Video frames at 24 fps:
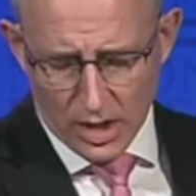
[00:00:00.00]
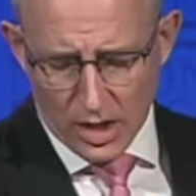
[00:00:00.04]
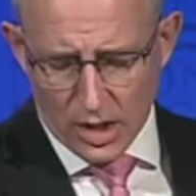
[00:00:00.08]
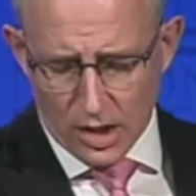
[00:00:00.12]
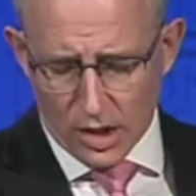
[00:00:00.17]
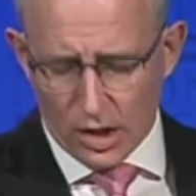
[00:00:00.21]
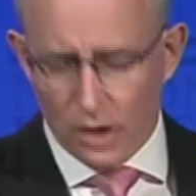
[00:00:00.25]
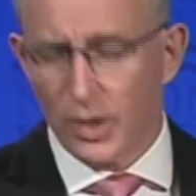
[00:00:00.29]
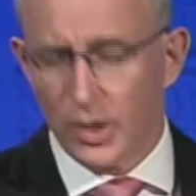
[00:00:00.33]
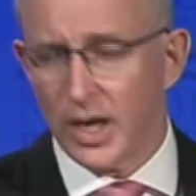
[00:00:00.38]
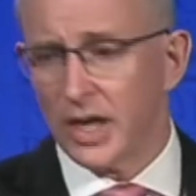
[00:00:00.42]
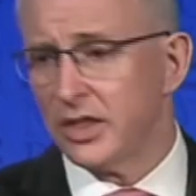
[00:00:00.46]

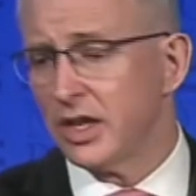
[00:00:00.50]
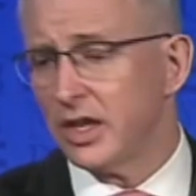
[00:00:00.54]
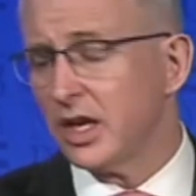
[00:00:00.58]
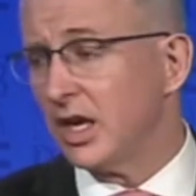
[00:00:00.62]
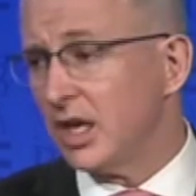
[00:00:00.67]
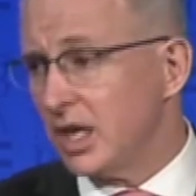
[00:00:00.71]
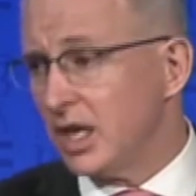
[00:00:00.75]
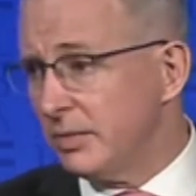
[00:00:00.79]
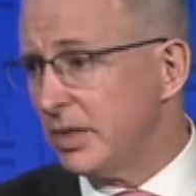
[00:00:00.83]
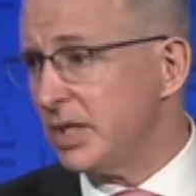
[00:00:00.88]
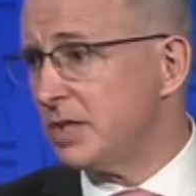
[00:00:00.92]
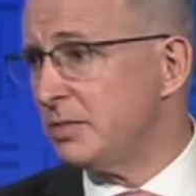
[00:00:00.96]
although I think
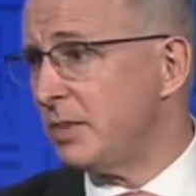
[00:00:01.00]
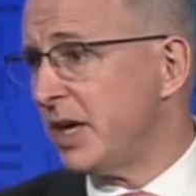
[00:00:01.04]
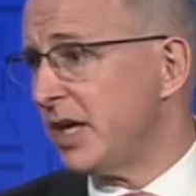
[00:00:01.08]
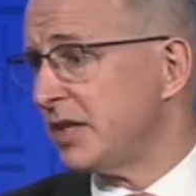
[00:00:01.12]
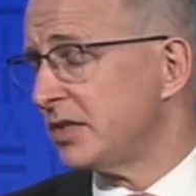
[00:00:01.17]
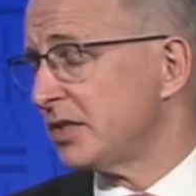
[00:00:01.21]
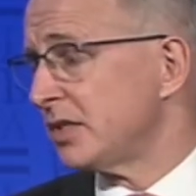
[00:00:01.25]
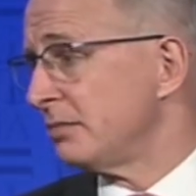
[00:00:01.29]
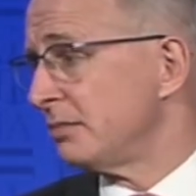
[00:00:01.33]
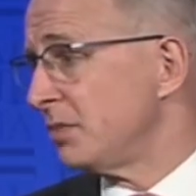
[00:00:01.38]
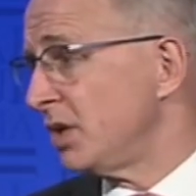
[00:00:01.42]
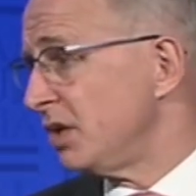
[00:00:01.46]

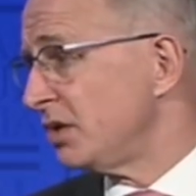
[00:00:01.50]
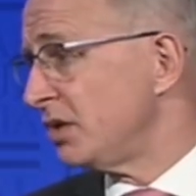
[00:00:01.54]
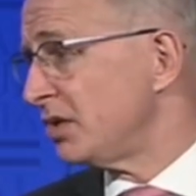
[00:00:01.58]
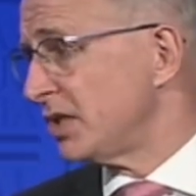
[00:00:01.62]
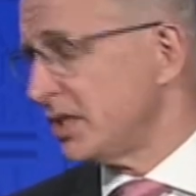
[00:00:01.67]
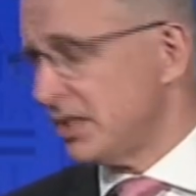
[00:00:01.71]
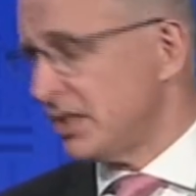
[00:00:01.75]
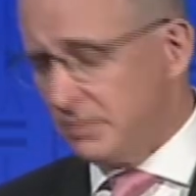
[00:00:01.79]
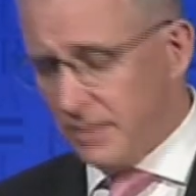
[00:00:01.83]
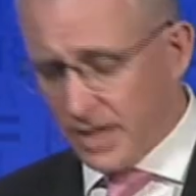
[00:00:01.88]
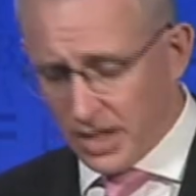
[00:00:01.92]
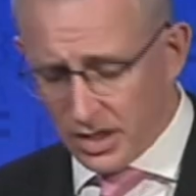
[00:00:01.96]
image-based abuse
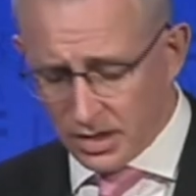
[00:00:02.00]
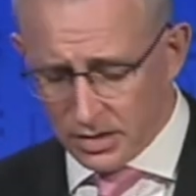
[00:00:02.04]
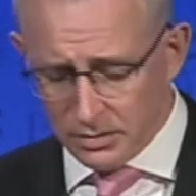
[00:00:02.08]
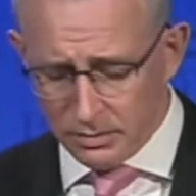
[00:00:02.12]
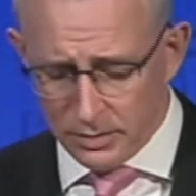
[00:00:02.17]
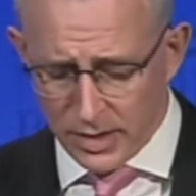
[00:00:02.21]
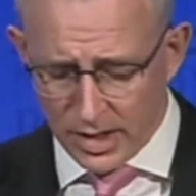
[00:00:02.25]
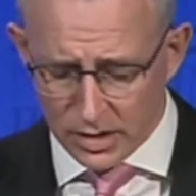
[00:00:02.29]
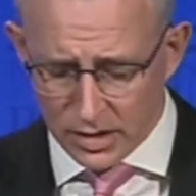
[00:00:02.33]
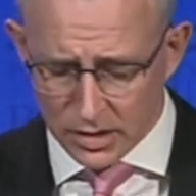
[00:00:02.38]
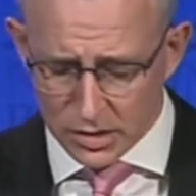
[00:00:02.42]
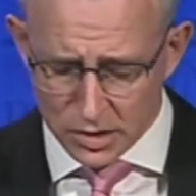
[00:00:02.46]
is a
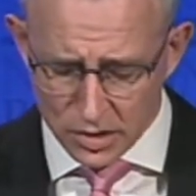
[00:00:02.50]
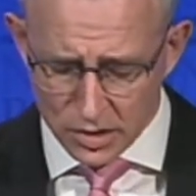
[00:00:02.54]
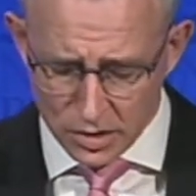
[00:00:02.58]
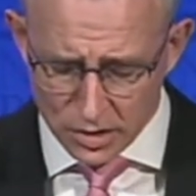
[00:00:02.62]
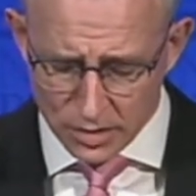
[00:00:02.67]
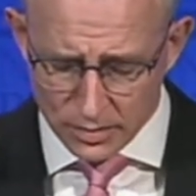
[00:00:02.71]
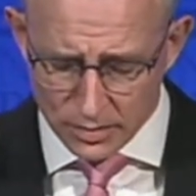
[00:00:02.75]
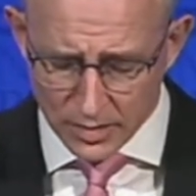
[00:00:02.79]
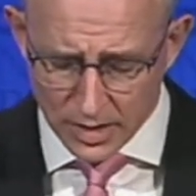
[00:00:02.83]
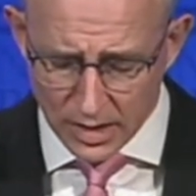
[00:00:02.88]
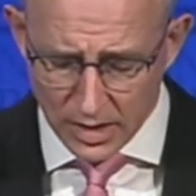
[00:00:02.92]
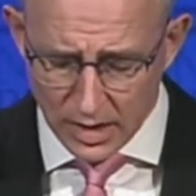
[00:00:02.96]
better
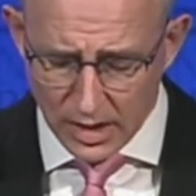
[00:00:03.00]
term.